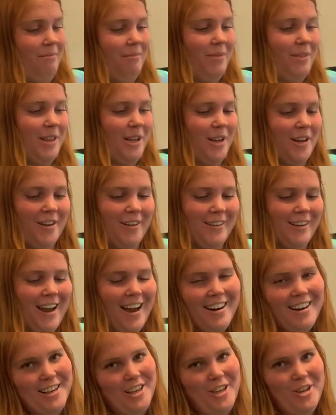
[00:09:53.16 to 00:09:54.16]
They're
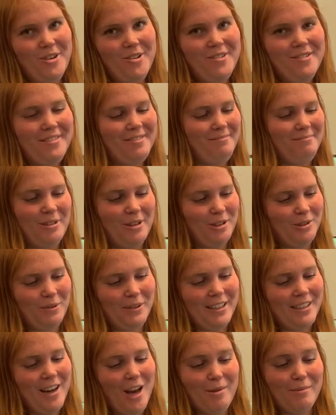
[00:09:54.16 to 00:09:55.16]
kind of cute. There's
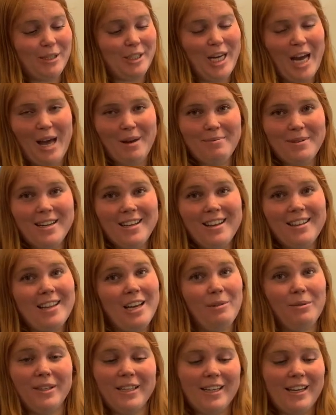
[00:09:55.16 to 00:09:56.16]
really not much happening, and
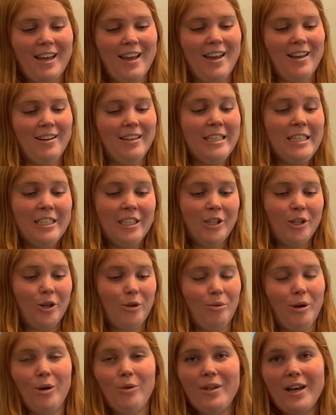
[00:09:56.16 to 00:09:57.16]
they really can't
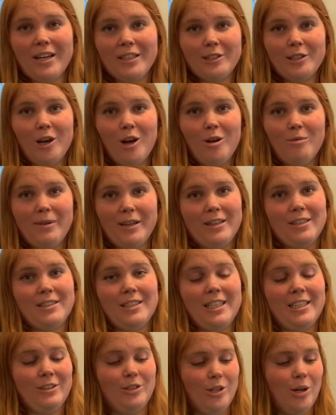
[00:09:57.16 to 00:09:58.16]
grow that tall because
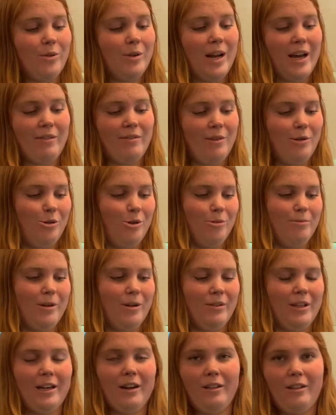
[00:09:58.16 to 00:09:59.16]
they don't have the
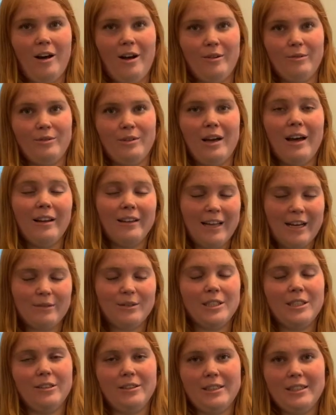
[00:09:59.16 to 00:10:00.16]
hormone that
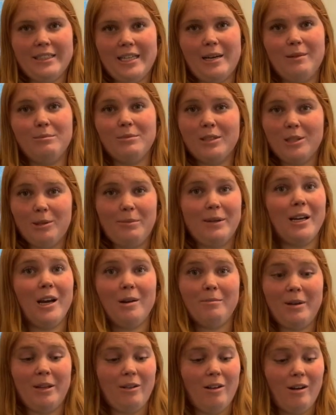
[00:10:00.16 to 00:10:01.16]
allows their stems to
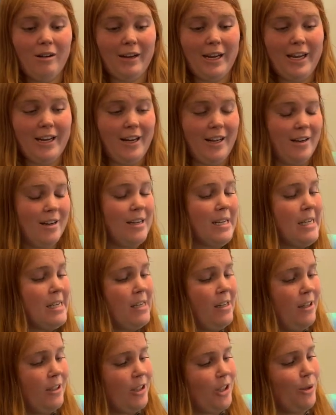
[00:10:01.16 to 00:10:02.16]
become elongated.
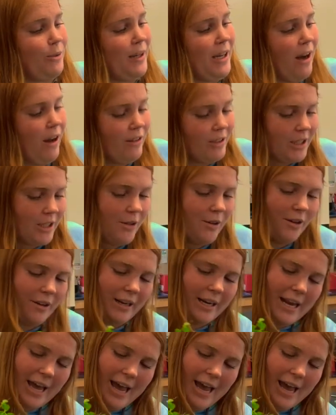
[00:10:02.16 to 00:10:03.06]
So we also are going to